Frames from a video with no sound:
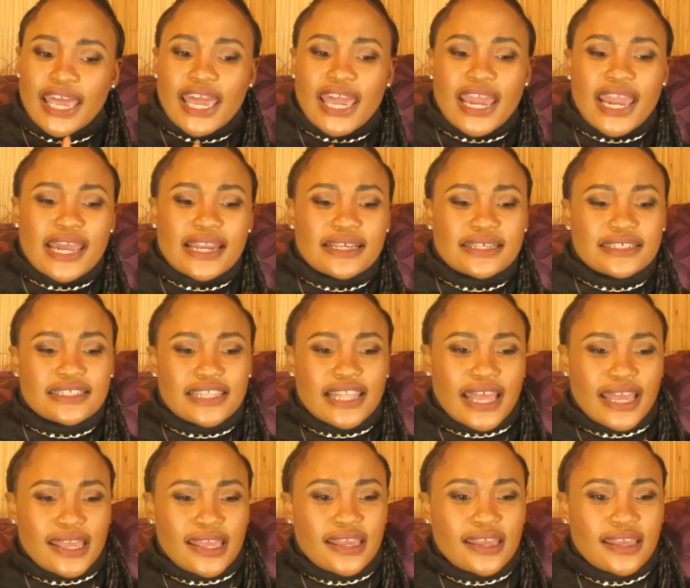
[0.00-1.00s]
And it's
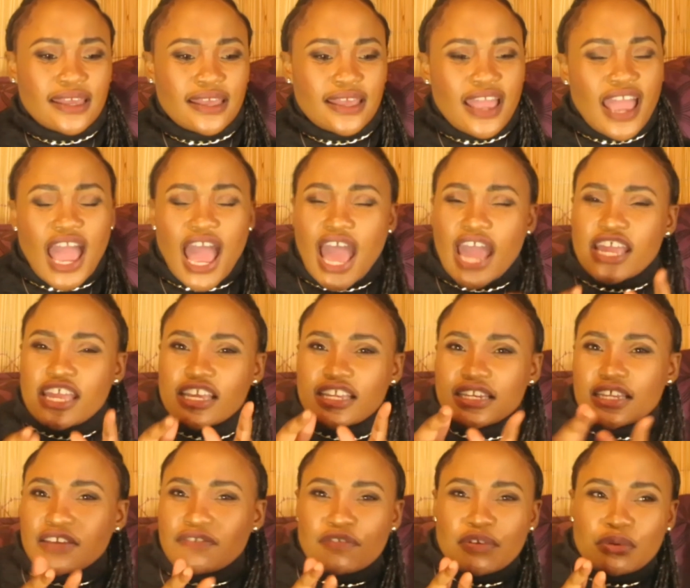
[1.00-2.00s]
like, I can
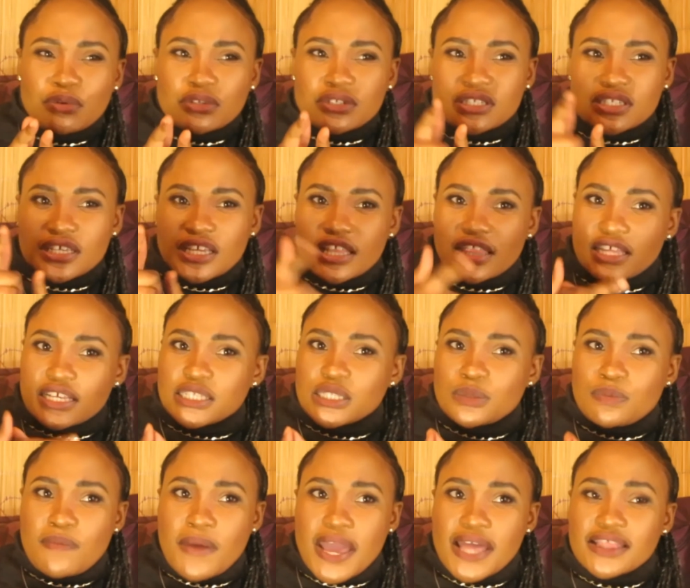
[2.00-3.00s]
even see this
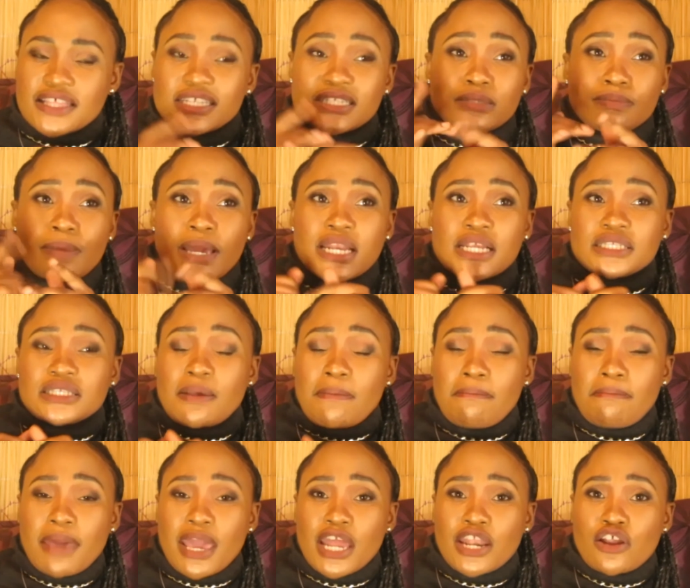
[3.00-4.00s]
man. This man is a
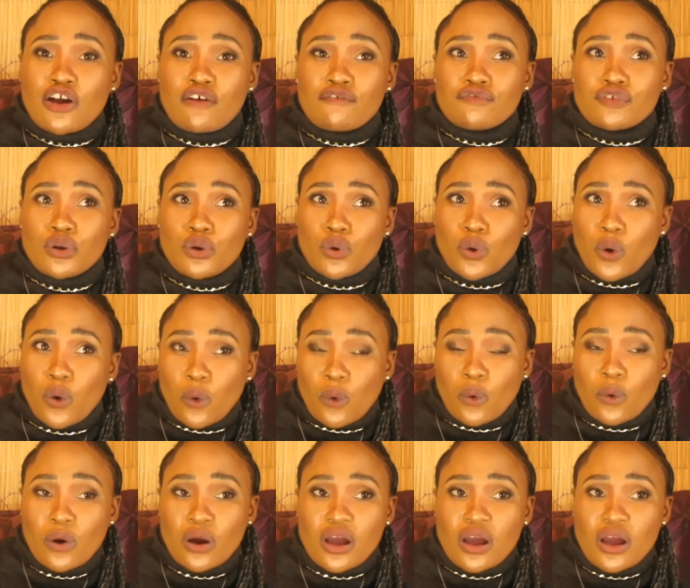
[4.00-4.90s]
man of the law.